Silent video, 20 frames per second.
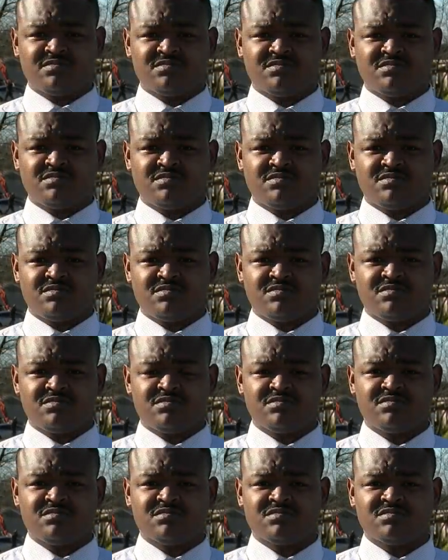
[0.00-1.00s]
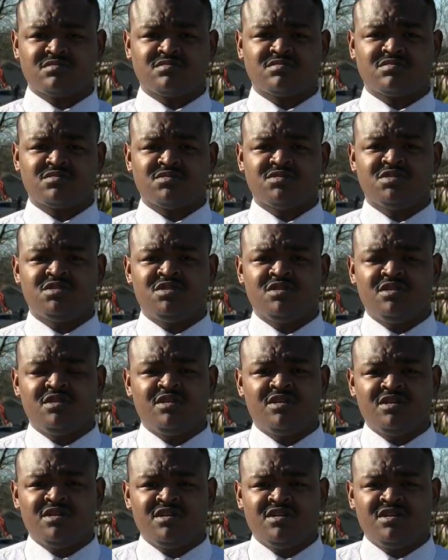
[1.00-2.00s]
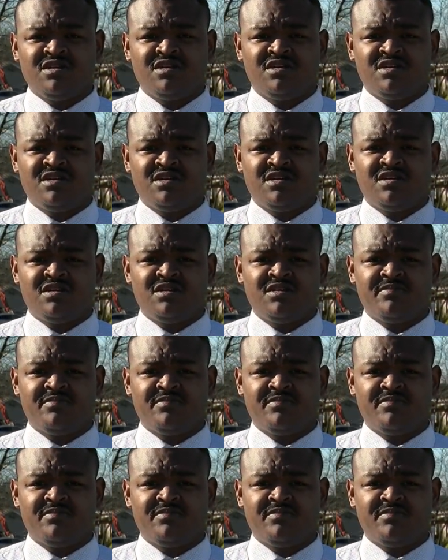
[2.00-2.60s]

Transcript: Nothing is said.